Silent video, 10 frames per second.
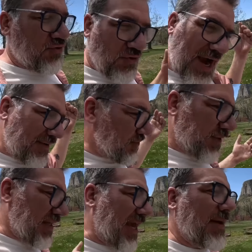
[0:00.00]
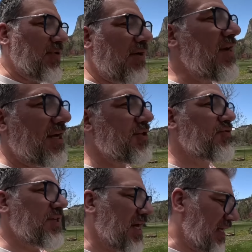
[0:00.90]
drives what the campground
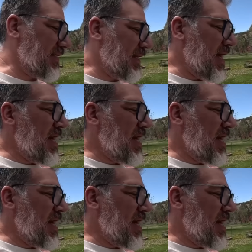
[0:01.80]
industry does.